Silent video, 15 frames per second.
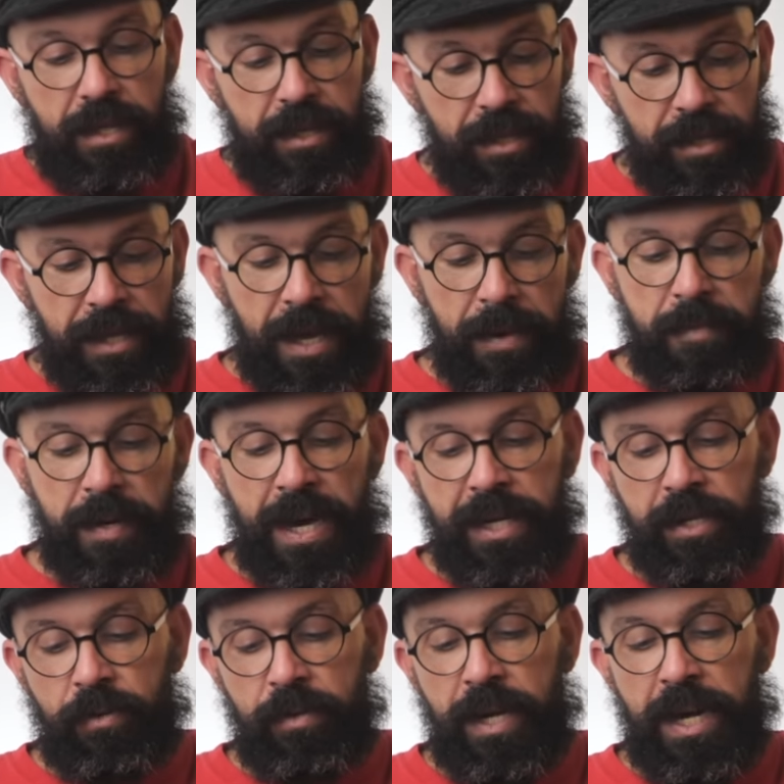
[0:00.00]
the Dam
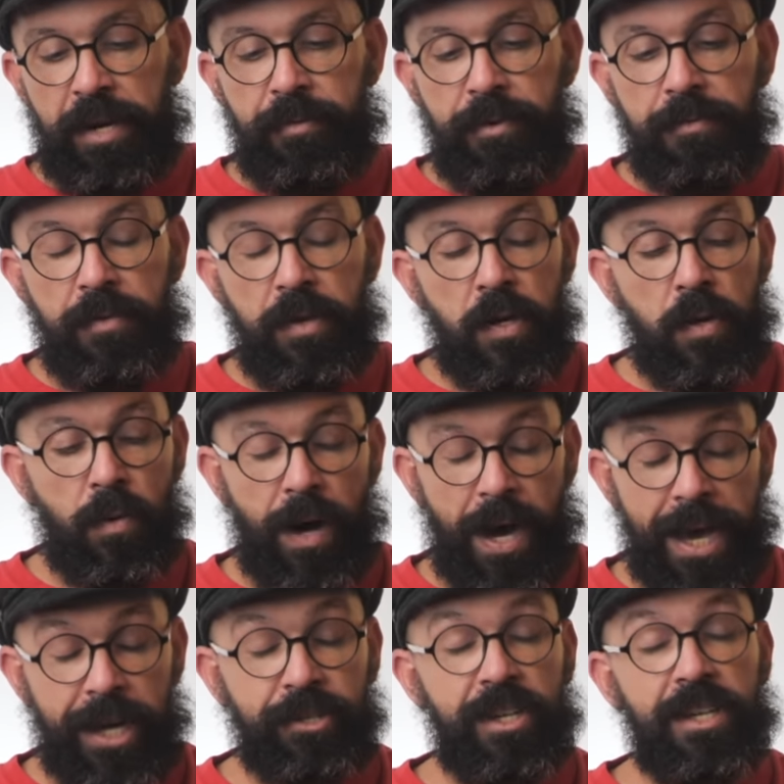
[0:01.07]
909 review,
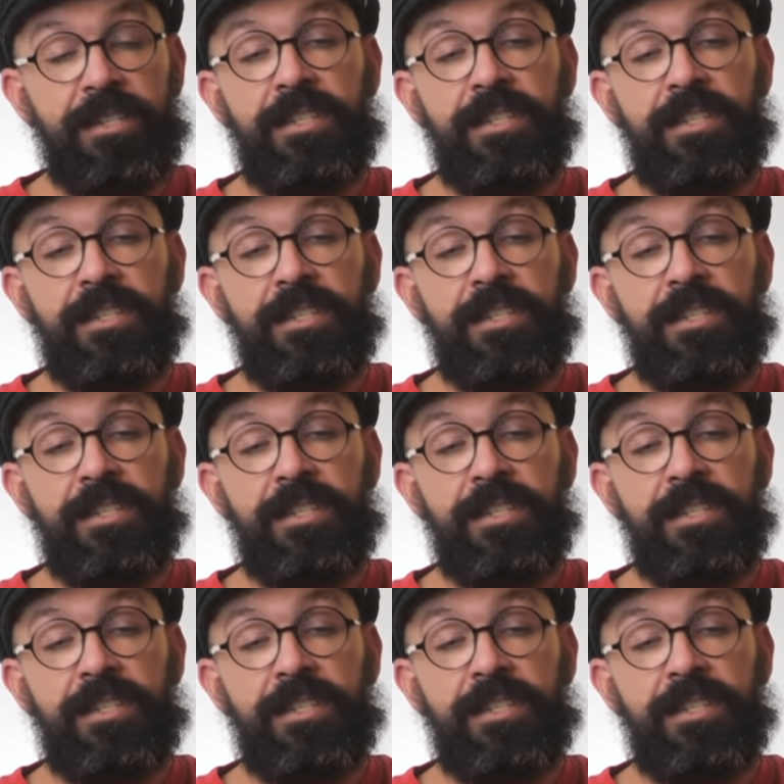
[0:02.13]
I actually